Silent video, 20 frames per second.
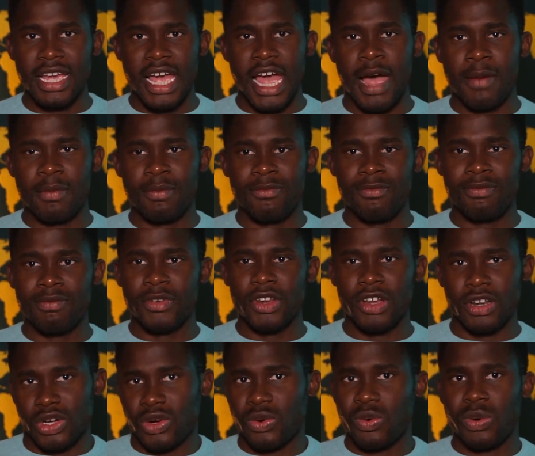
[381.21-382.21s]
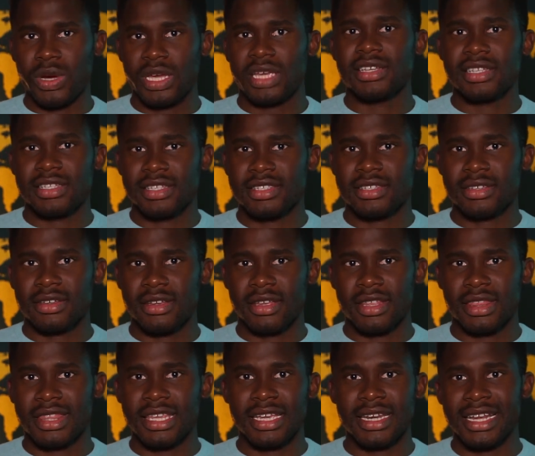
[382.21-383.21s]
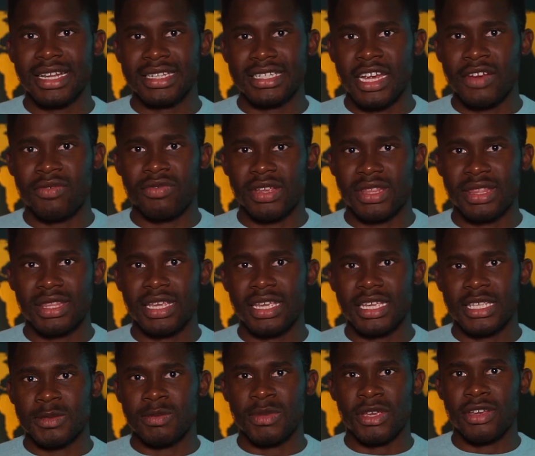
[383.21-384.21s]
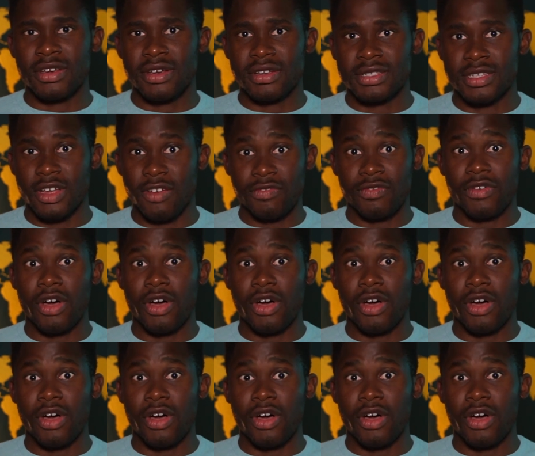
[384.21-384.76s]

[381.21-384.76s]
I'm not quick to think that everything is because of